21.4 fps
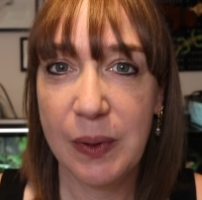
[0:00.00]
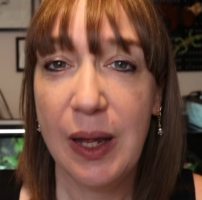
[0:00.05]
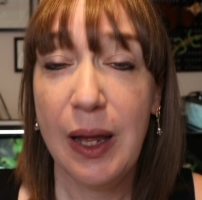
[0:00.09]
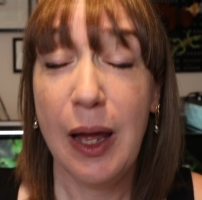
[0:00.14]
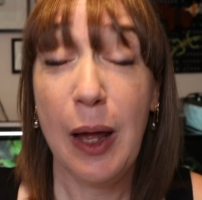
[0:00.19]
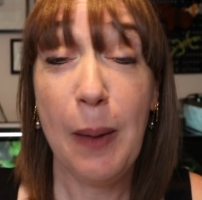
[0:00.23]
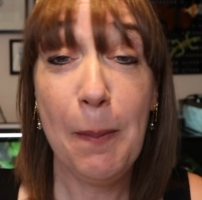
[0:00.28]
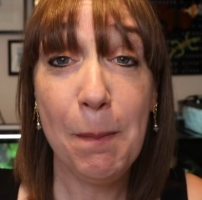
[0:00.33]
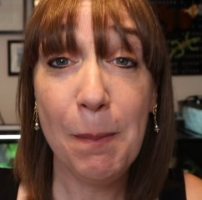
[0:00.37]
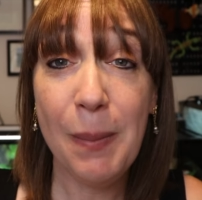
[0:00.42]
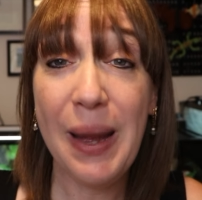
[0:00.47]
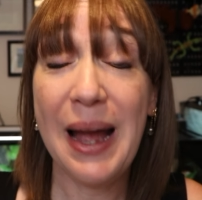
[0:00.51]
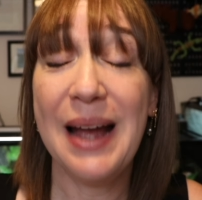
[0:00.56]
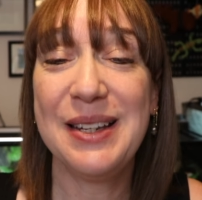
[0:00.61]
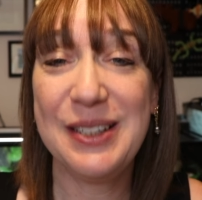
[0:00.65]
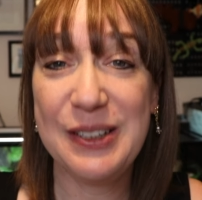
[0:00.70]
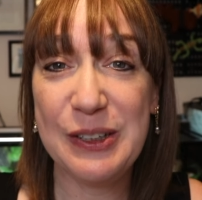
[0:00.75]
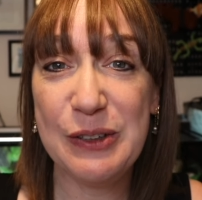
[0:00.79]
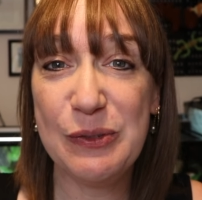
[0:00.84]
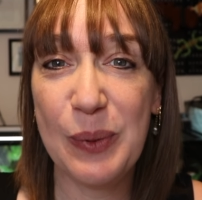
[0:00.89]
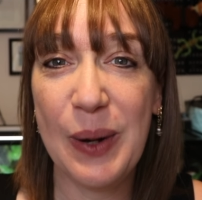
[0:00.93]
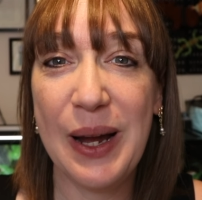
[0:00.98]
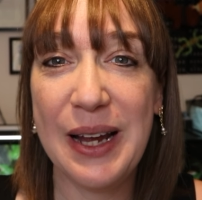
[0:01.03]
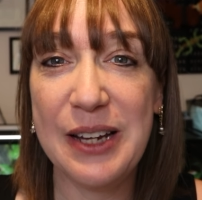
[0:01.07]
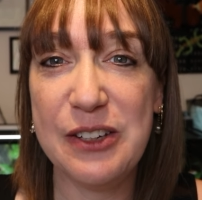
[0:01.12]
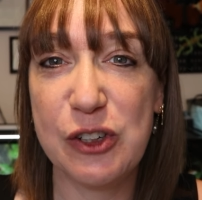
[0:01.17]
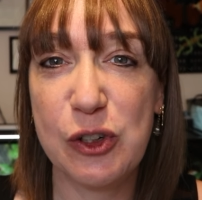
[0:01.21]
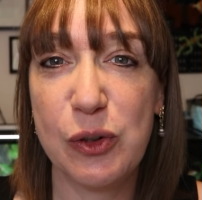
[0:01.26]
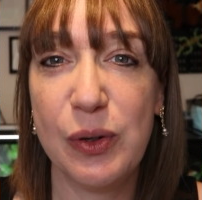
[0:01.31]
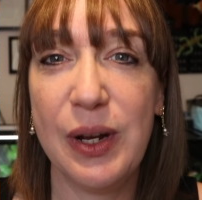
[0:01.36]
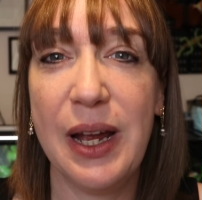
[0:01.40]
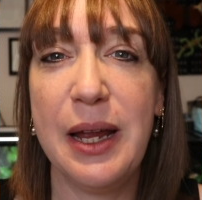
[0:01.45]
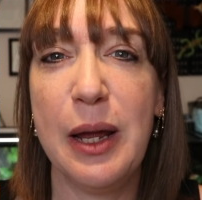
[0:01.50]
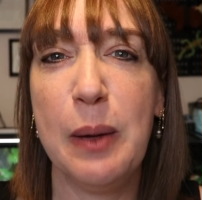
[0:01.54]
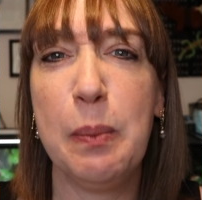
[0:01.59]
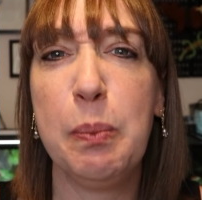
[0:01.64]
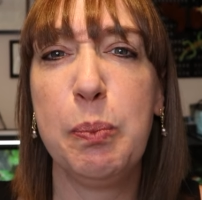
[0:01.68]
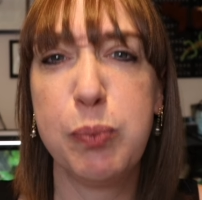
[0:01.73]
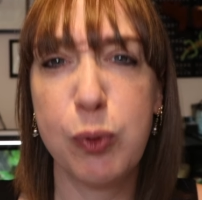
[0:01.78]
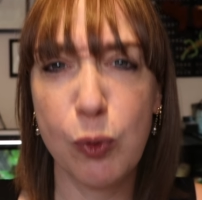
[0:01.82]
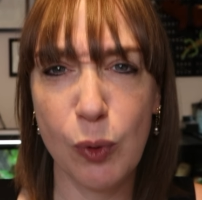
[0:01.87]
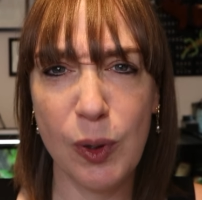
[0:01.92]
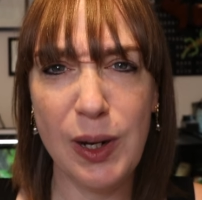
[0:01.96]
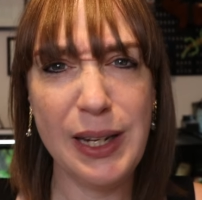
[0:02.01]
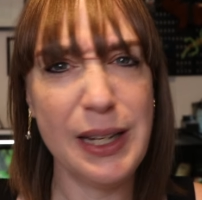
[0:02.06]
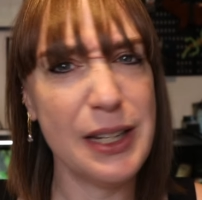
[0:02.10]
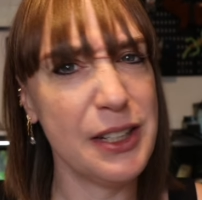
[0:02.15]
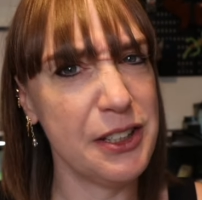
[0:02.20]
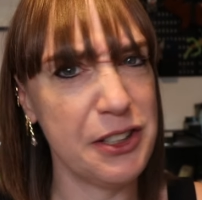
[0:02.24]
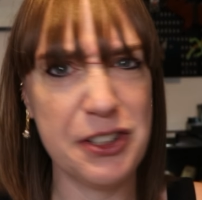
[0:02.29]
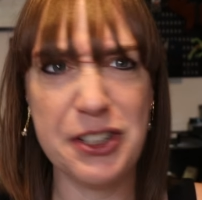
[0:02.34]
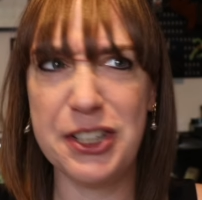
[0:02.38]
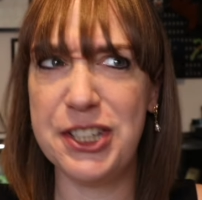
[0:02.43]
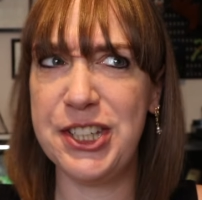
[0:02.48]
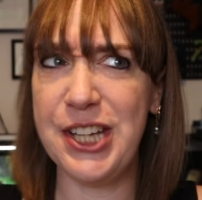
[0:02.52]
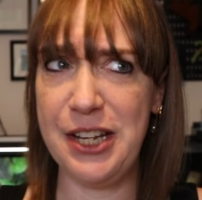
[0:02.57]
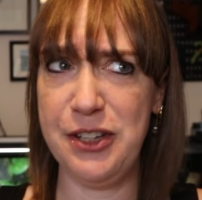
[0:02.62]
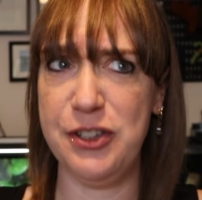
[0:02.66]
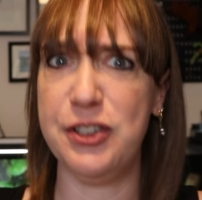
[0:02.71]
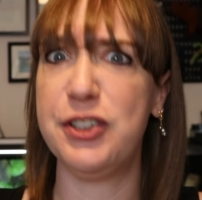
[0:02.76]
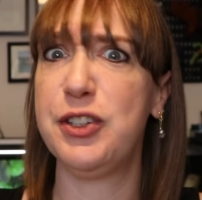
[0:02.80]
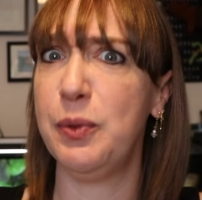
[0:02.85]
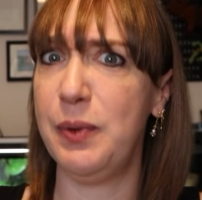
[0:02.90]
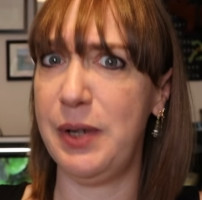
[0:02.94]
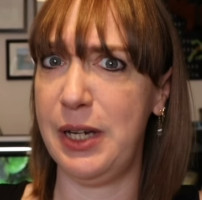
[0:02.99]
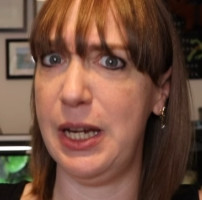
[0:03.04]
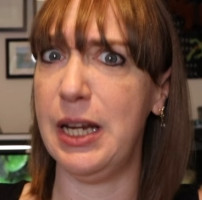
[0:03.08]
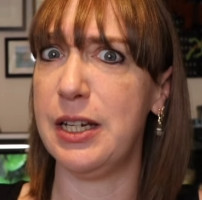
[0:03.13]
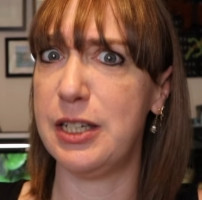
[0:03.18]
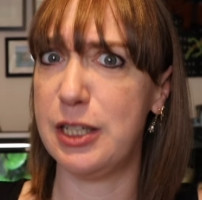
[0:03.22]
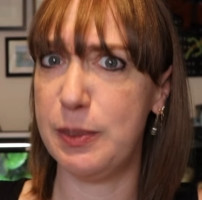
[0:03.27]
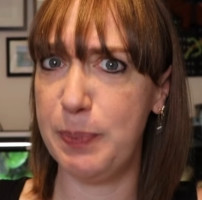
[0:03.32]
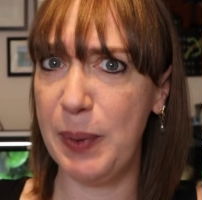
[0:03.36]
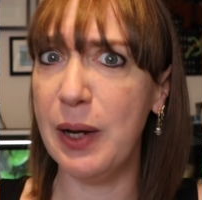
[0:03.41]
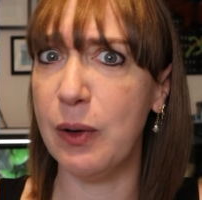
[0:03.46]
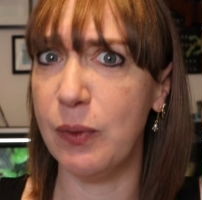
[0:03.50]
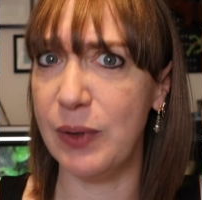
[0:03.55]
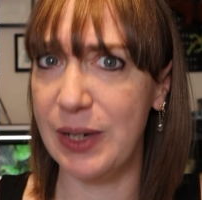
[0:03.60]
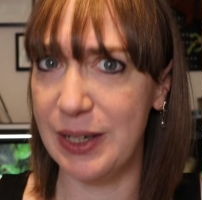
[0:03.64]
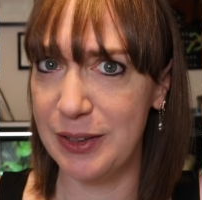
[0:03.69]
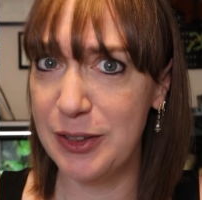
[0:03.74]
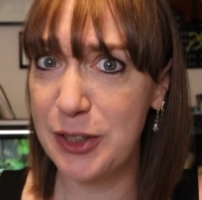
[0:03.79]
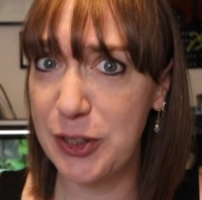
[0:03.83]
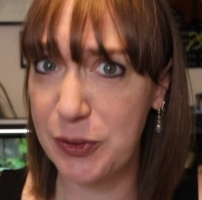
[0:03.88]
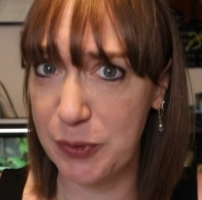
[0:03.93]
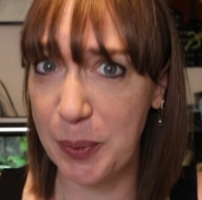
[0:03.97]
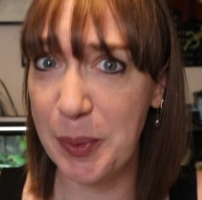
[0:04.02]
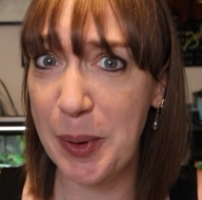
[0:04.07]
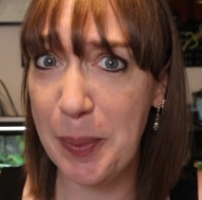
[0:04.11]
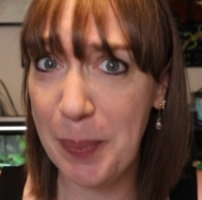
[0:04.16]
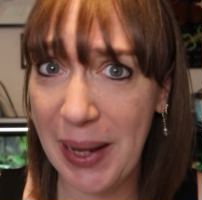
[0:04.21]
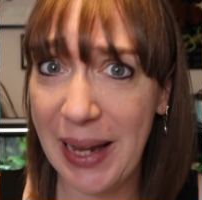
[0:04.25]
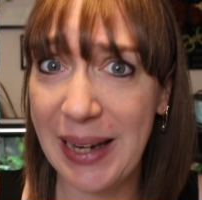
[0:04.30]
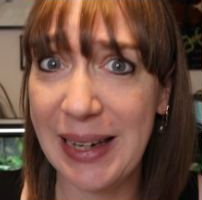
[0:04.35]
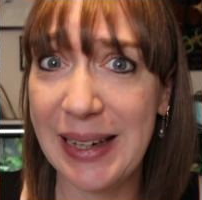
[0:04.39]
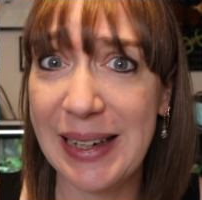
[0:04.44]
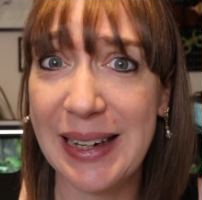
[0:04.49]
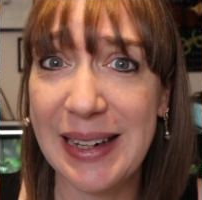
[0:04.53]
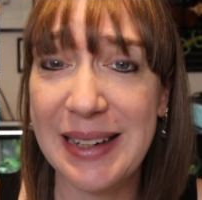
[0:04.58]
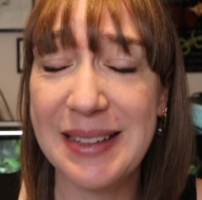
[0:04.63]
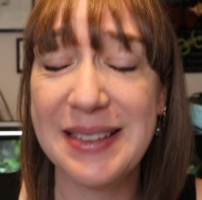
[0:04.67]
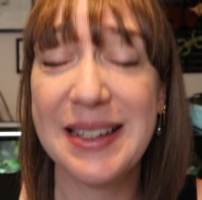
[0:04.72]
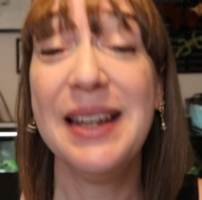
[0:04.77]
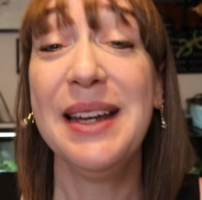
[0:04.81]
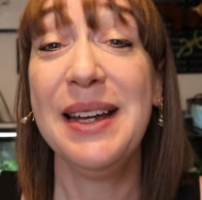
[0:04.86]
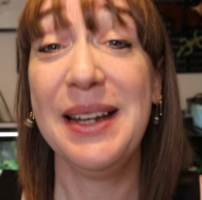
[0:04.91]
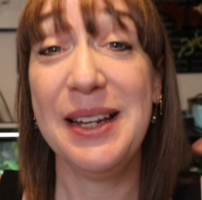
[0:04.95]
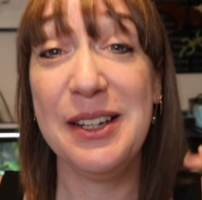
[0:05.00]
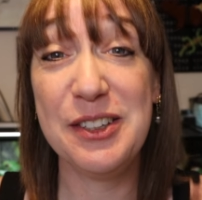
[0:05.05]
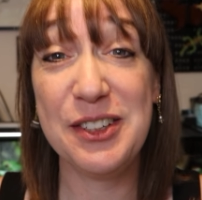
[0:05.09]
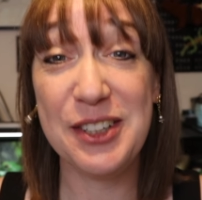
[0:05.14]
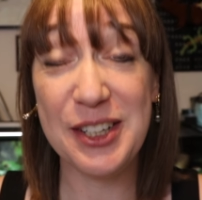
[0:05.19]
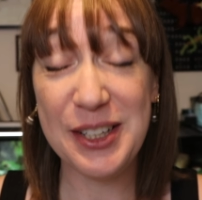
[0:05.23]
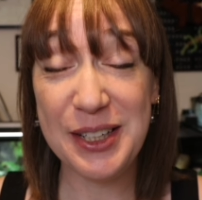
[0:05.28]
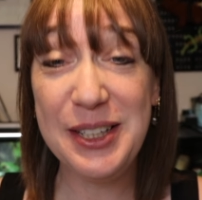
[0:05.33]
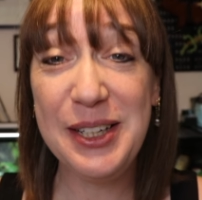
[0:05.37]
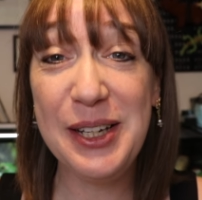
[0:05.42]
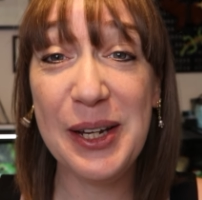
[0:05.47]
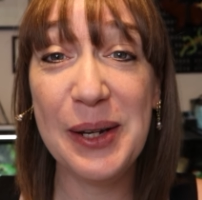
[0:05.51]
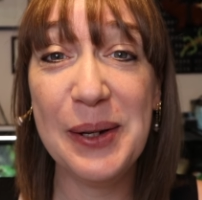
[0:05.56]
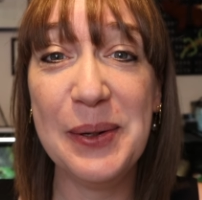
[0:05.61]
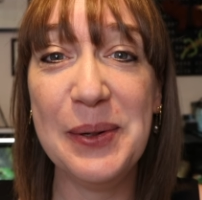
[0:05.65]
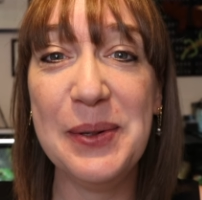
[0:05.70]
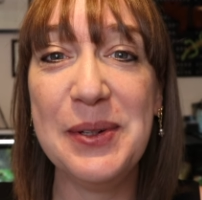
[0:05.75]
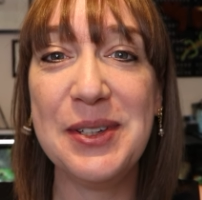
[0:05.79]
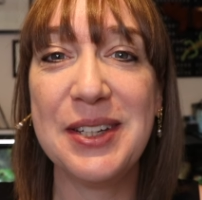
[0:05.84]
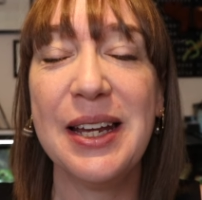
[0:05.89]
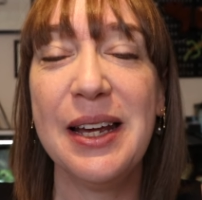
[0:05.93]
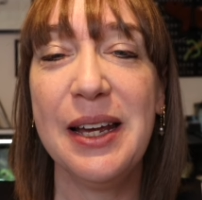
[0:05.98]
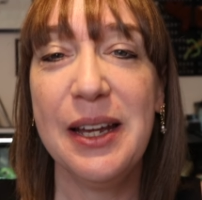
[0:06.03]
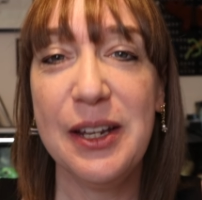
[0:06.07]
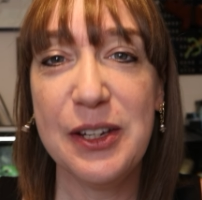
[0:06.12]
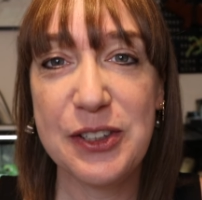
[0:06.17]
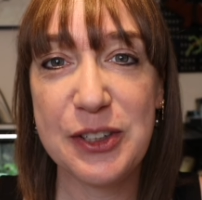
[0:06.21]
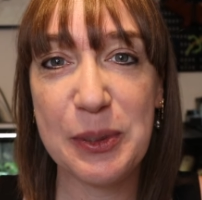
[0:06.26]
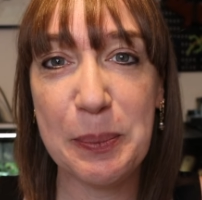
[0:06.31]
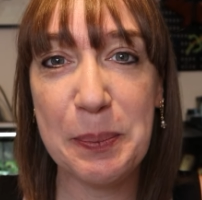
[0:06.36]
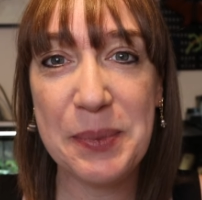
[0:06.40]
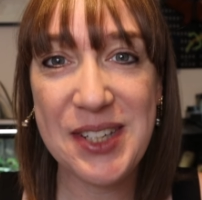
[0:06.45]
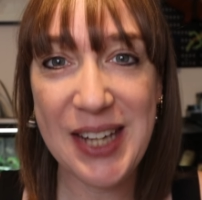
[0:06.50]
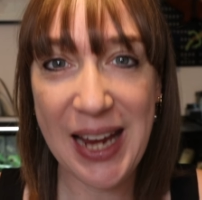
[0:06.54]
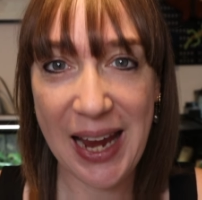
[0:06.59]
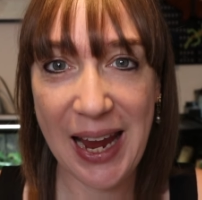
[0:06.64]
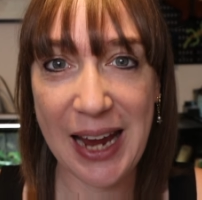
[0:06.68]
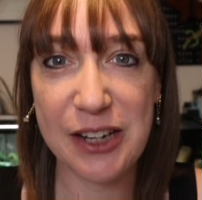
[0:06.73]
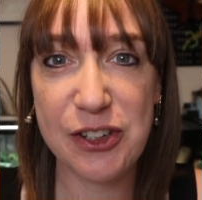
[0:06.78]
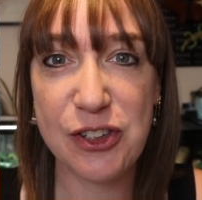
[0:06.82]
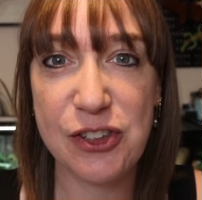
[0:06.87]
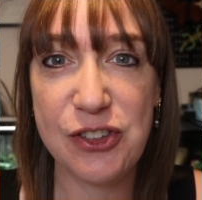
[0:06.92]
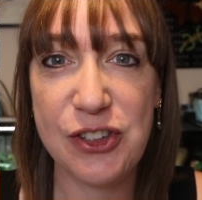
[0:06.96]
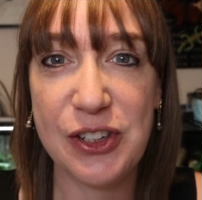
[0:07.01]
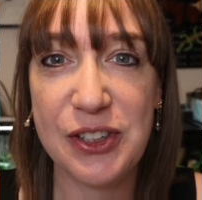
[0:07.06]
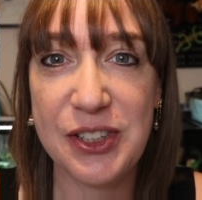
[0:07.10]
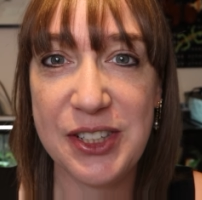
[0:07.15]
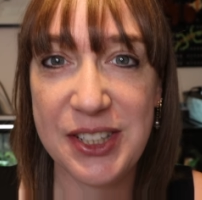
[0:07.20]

A massive way to create a brilliant sensory experience from a blanket is to use some textured